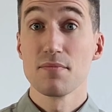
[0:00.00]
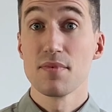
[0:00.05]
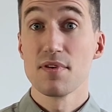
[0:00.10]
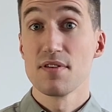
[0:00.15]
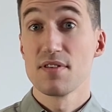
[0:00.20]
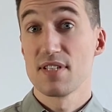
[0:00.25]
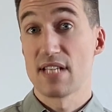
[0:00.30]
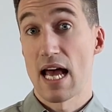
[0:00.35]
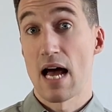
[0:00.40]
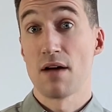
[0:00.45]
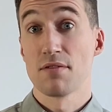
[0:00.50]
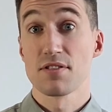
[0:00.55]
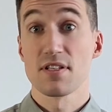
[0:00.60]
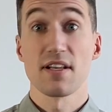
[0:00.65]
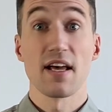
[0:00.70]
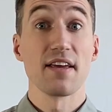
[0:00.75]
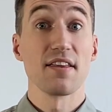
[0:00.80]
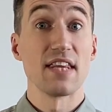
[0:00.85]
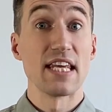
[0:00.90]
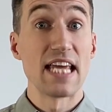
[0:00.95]
sounds
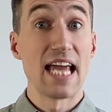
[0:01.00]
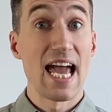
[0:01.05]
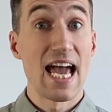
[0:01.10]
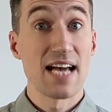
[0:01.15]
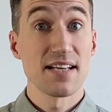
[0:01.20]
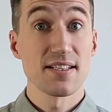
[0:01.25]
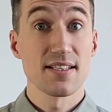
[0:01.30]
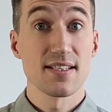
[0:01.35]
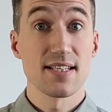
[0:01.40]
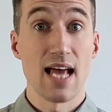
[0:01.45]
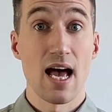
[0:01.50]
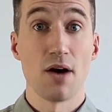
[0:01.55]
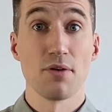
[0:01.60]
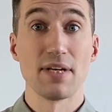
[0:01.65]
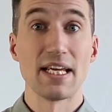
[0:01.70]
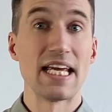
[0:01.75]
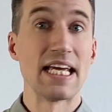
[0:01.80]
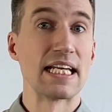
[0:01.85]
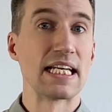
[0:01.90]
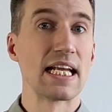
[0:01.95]
like the S sound
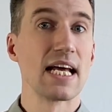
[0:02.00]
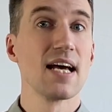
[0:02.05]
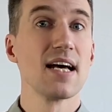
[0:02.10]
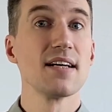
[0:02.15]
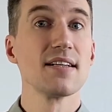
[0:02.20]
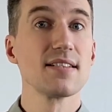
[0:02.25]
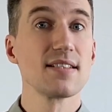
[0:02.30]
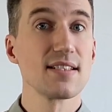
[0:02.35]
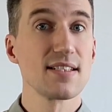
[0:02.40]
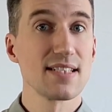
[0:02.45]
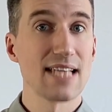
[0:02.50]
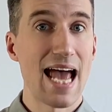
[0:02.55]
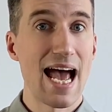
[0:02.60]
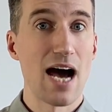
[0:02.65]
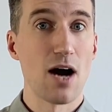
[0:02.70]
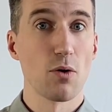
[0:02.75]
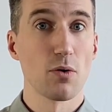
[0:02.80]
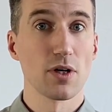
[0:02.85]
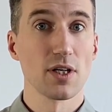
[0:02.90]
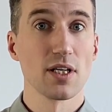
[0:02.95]
in
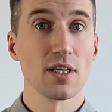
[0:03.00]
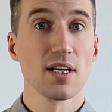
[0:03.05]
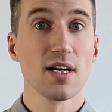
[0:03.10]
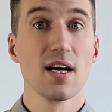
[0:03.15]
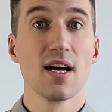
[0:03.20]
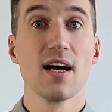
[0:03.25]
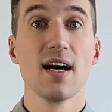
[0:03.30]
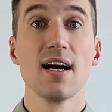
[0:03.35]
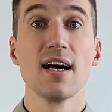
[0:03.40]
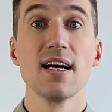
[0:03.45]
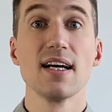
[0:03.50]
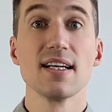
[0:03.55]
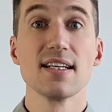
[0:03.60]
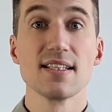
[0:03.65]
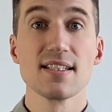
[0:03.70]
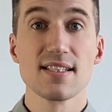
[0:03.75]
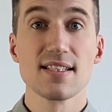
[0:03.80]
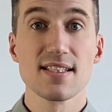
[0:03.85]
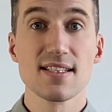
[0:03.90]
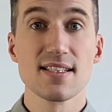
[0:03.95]
sour.
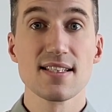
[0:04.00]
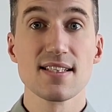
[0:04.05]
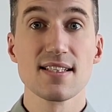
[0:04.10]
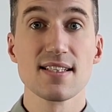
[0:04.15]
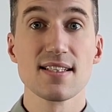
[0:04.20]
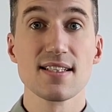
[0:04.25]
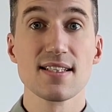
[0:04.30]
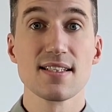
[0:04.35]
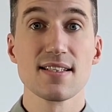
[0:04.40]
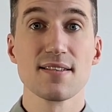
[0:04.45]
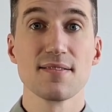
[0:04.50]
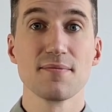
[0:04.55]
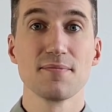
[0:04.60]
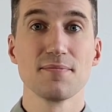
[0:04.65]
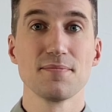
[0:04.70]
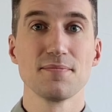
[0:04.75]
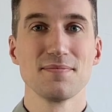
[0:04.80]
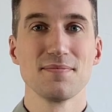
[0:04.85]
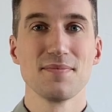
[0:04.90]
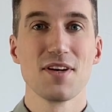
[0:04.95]
S.
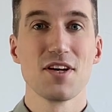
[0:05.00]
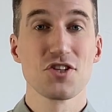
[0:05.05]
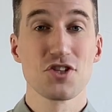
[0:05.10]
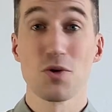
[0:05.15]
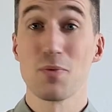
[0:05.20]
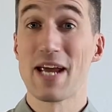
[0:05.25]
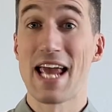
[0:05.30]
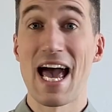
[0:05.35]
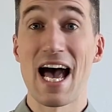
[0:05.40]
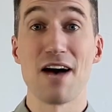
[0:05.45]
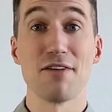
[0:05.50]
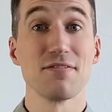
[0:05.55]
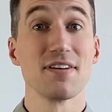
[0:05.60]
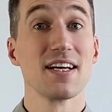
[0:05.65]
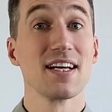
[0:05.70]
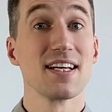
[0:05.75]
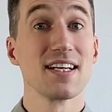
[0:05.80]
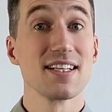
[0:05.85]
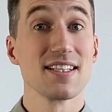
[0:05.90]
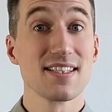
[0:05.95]
So we have
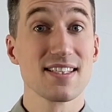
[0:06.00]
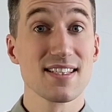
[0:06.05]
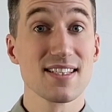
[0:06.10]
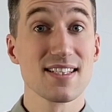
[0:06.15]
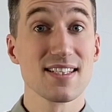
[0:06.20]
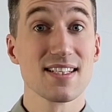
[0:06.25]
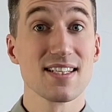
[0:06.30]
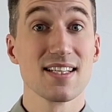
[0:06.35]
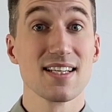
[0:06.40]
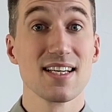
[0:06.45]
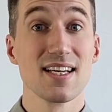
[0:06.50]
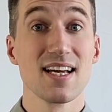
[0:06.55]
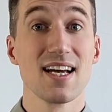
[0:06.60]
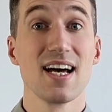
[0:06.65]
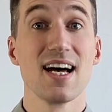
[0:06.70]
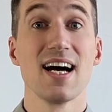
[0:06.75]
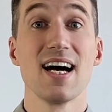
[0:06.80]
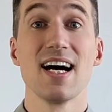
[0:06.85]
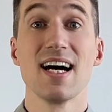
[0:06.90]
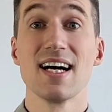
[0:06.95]
Z,
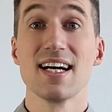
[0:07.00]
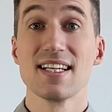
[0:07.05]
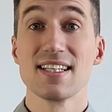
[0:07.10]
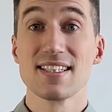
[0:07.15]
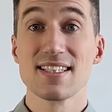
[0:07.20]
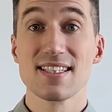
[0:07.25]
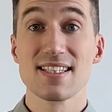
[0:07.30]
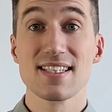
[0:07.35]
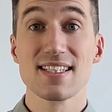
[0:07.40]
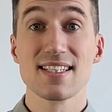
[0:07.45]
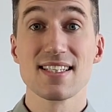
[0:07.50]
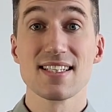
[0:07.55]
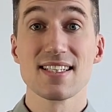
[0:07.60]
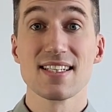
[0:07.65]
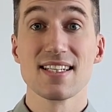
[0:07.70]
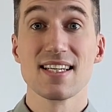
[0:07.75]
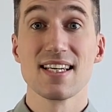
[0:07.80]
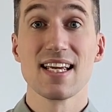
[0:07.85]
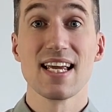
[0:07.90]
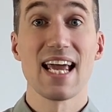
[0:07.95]
ts,
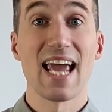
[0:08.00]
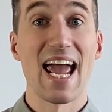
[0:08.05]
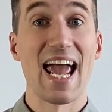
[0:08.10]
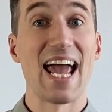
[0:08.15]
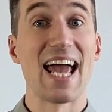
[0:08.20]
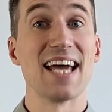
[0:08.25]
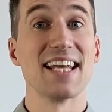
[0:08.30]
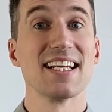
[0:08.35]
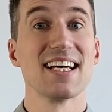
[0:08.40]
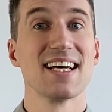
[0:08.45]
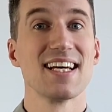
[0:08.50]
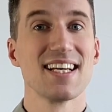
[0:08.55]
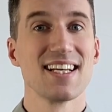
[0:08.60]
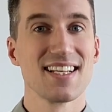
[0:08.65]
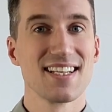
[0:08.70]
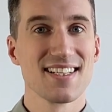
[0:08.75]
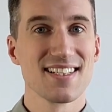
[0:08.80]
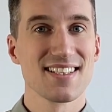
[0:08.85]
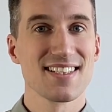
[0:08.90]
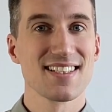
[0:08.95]
and
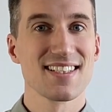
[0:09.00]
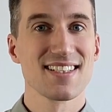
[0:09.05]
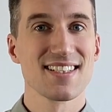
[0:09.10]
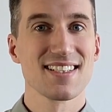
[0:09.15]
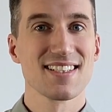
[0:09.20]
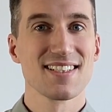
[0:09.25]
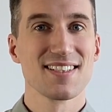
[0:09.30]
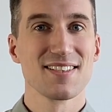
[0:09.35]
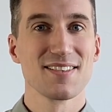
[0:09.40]
S.